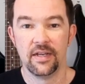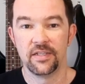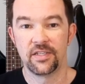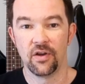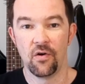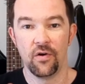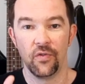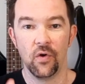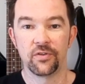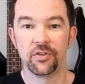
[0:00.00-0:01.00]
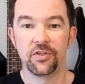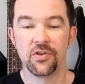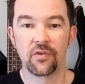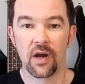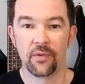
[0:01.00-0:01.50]
So those are
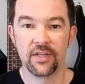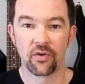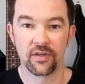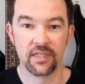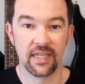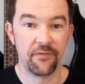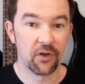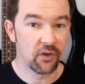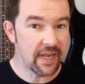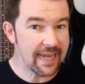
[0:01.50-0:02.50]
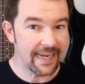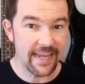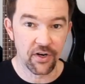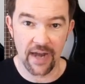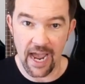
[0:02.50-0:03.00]
two great resources. If you're looking at
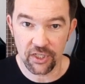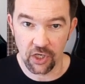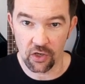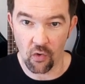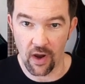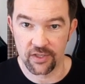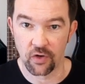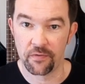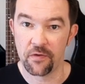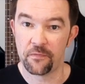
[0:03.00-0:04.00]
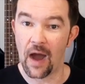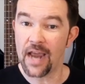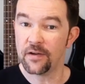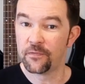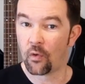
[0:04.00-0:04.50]
international coins, or if you
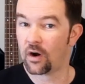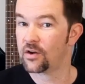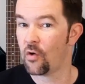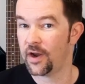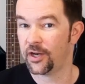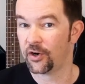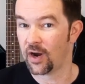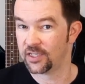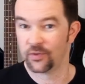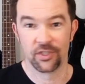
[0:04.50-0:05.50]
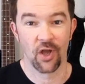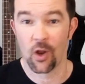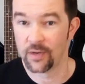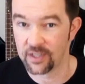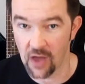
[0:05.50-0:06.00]
find a foreign coin in your hunts, which is
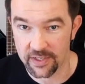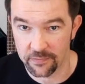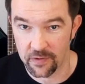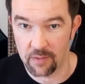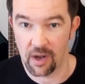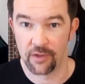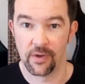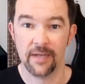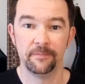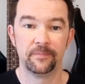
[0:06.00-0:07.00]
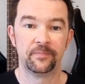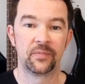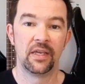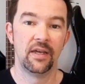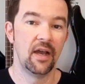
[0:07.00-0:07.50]
always lots of fun, by the way,
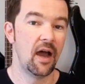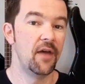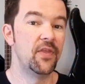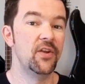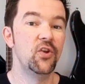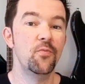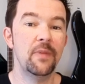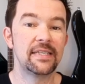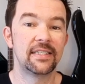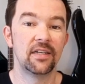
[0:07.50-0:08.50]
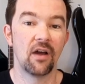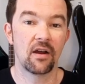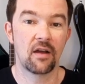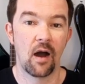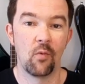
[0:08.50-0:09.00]
the
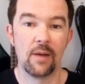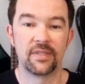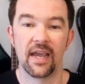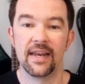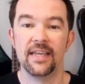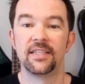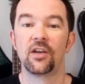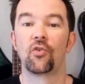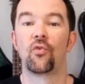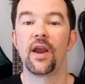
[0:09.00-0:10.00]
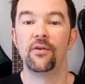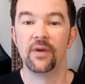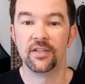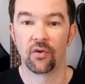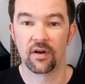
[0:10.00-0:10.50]
numista.com website is a great
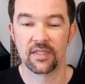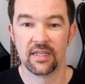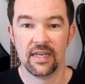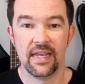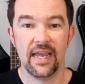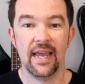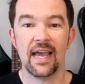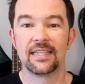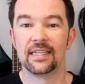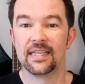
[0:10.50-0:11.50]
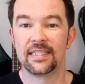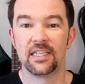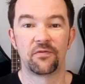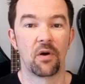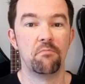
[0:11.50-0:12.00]
resource. It has
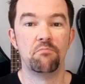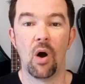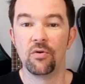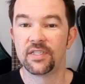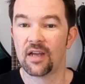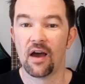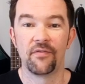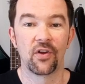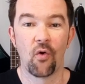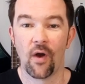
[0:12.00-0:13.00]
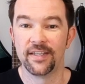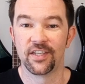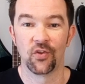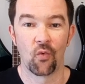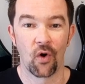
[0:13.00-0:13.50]
listings for most of the coins
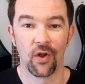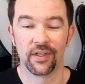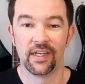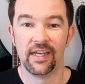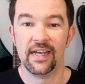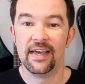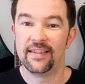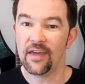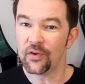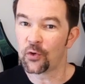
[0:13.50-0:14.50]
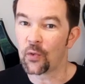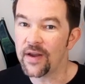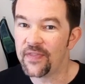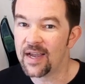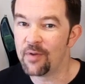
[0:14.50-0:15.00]
in the world. The other
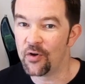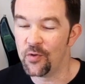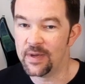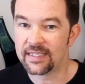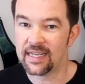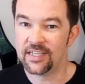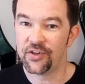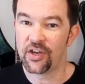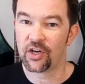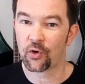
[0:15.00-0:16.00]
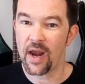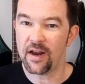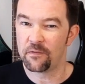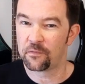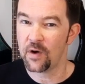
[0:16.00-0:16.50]
great thing about Numista is you can
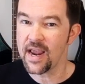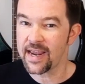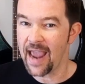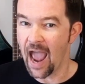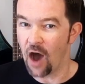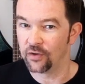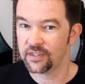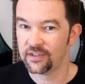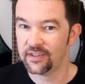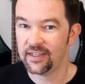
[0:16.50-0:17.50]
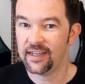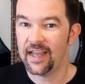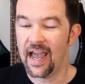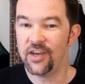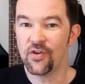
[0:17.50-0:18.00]
create a free account
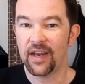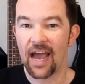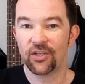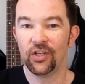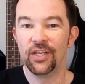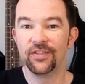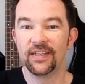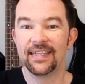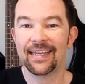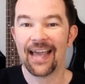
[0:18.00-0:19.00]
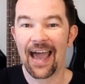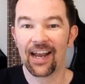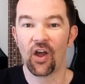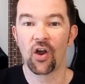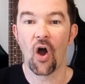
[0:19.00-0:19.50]
and you can actually use it to
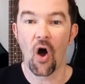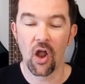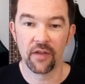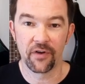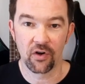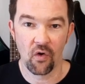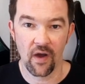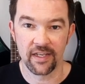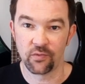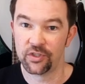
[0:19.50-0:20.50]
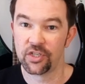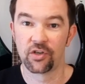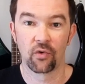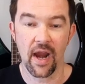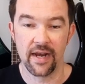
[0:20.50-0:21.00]
catalog all of your coins, which is
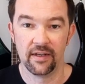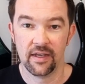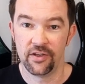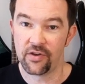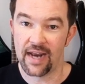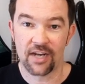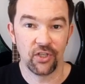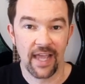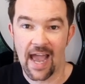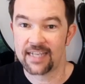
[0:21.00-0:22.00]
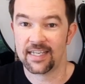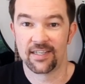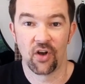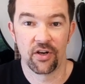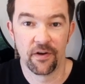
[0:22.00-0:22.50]
great. You can actually
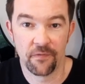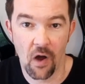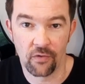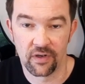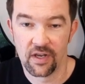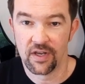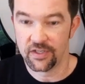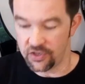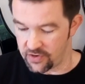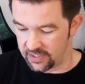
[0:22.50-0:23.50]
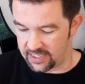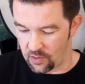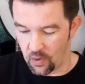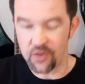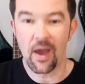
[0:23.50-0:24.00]
access it on your phone, so you can see
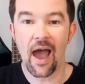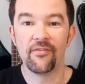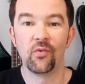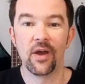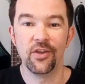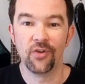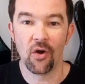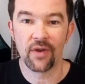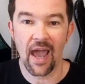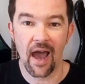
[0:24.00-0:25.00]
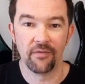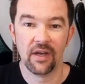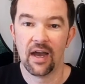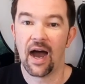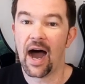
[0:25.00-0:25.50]
what you have and what you don't have.
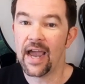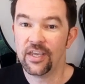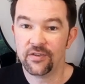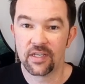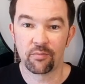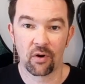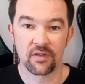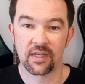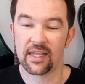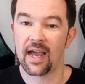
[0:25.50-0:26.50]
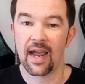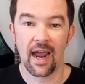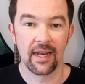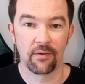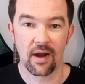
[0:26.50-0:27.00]
I use it personally. I
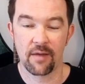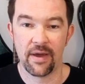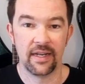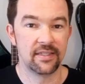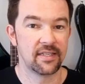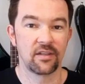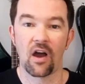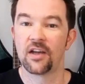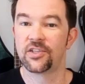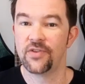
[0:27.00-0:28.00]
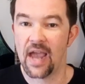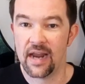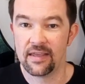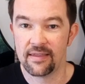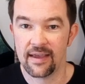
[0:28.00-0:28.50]
highly recommend it. It doesn't cost you
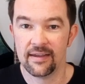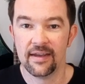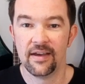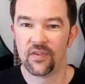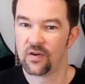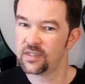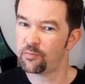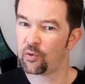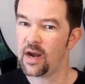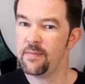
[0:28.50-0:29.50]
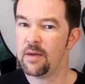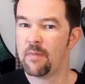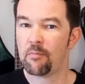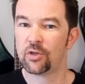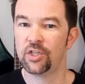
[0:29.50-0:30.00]
anything. There is a premium
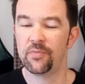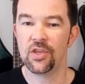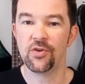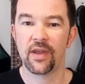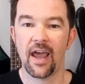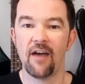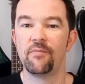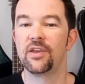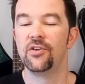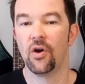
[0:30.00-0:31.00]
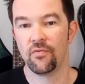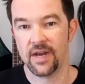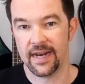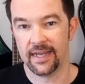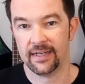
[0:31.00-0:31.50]
membership that you can have, but you don't
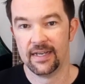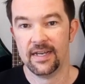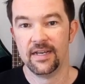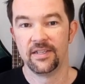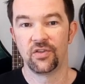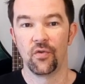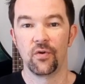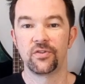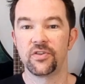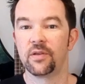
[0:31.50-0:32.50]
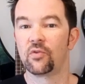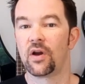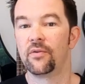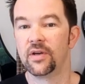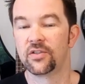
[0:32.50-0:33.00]
need it. So those are some
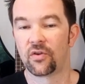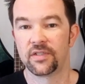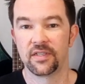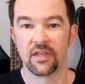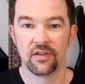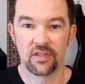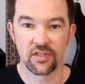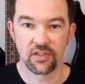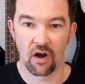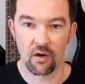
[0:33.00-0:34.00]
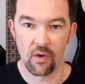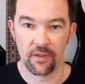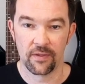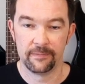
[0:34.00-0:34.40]
great resources to start with.